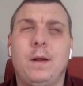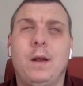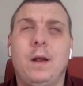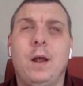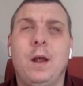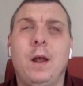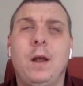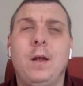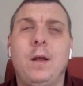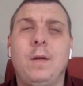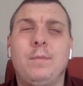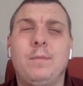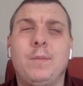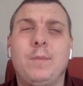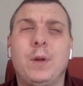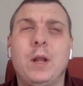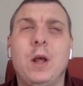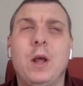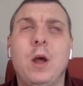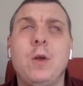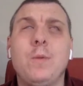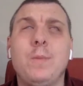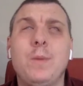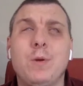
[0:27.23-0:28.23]
but
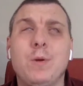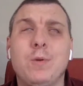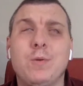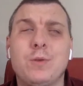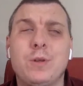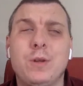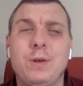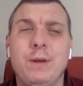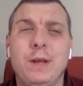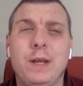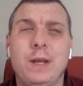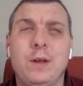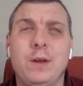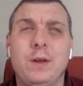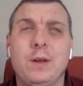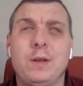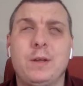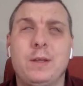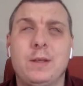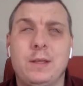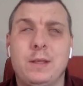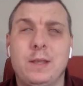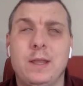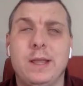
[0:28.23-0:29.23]
I hope you're all doing
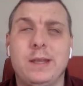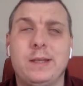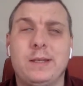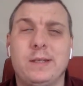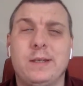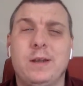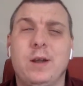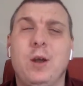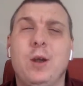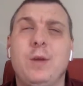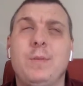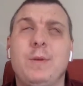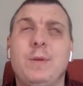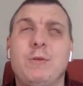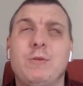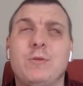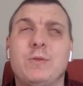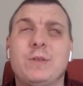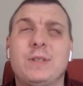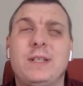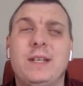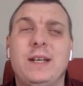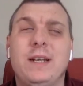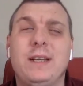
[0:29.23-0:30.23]
good. Listen, I hope you're
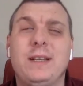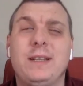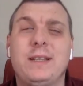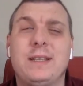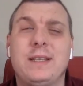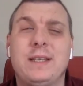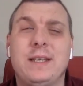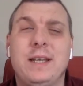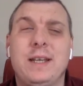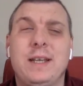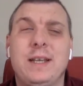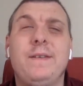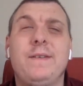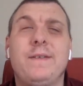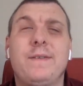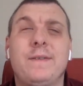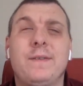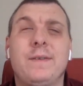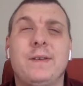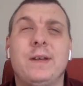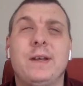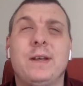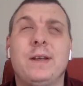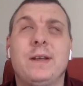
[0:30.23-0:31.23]
all staying
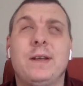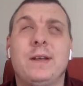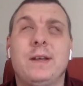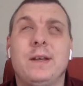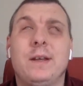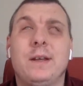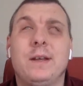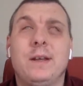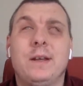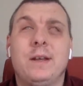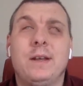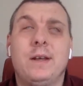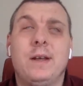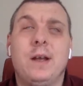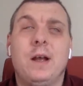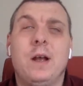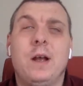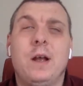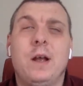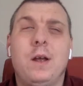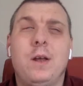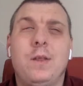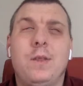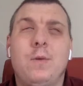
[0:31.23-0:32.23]
safe.
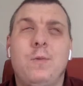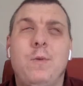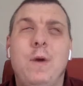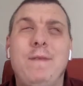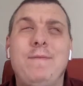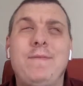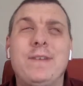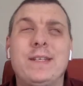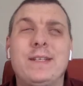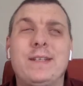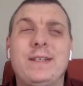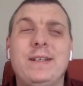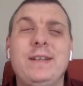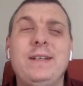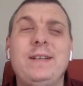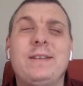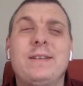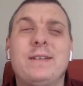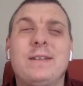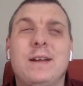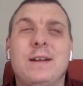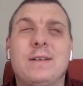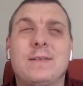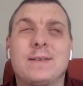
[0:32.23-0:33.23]
The weather's
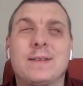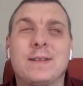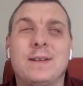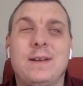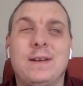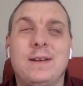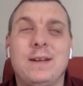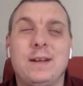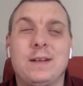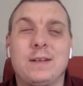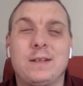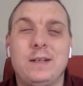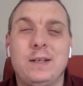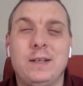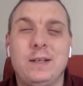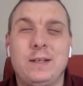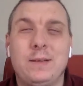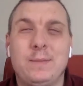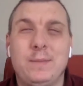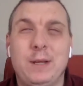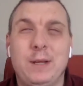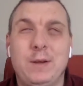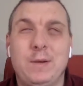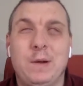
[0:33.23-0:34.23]
decent outside, actually,
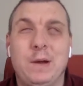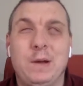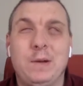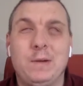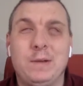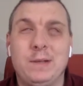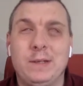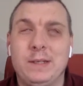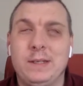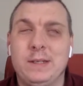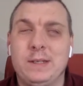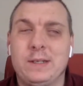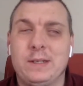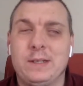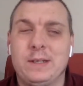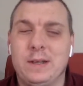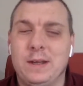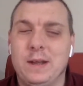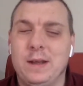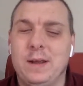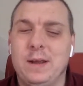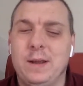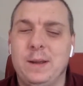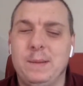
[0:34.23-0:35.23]
to be quite honest.
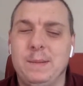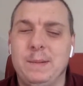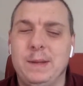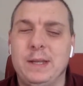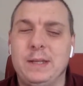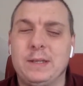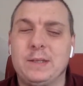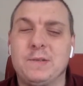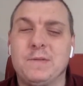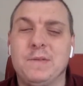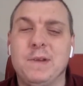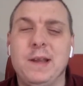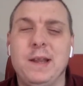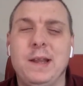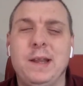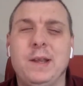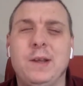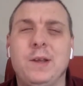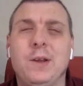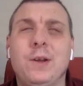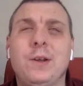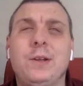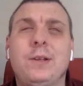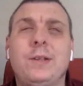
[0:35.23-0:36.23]
It's really
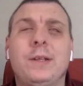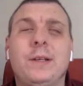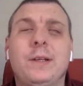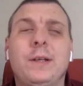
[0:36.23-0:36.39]
good.